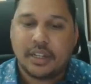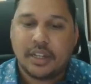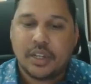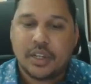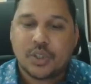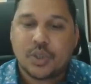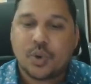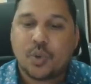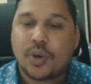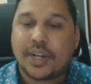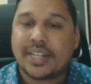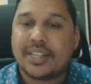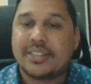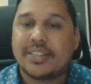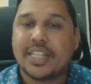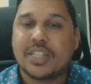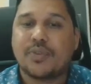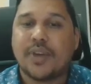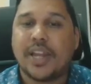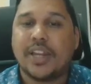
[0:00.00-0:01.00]
So what is
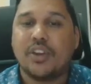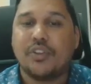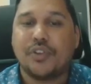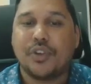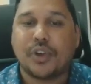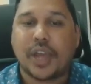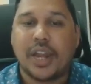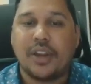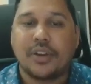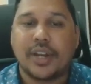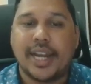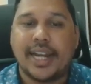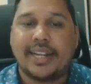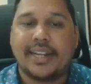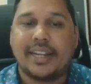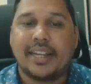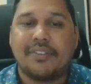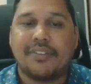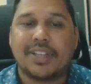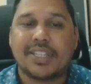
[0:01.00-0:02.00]
this value if you calculate?
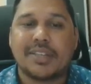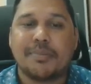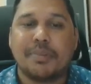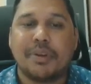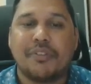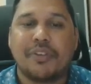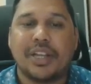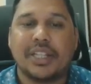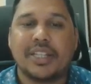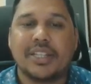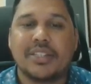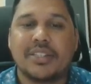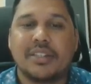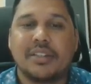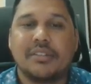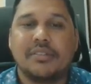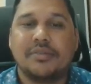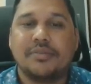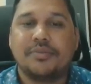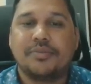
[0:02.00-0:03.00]
If I simplify this,
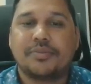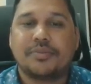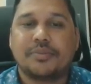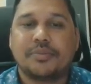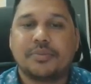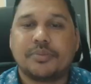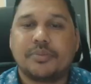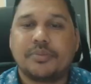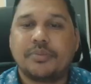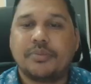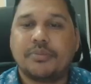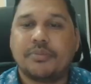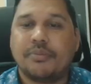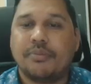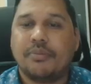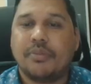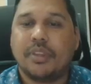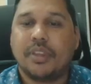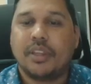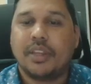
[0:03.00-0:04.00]

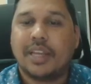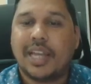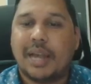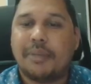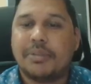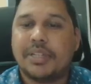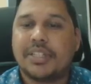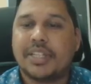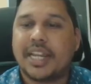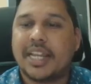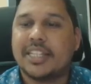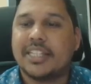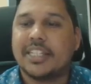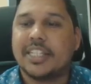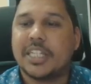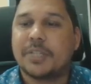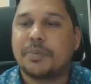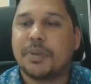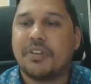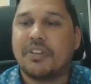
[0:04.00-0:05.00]
I'm just erasing
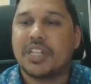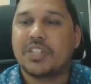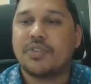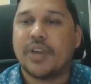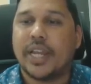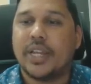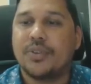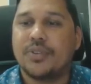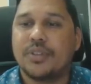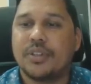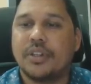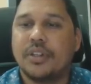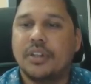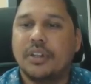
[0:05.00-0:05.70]
these previous values.